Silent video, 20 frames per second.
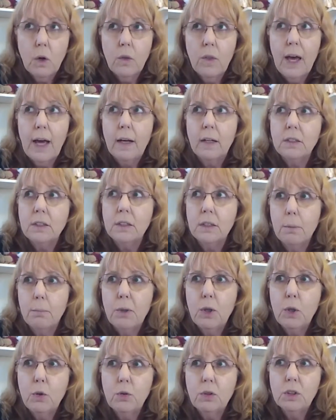That is
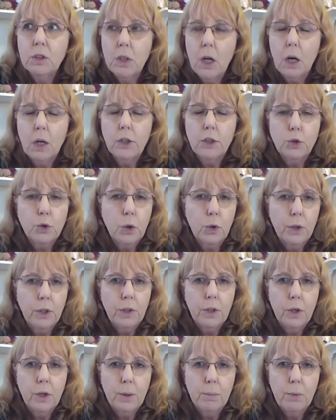somebody who is not
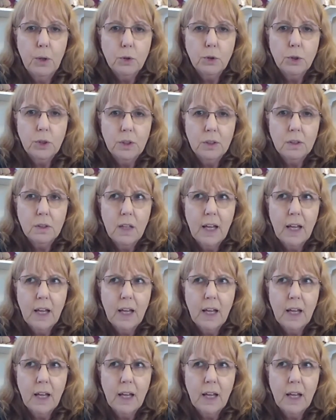controlling their emotions.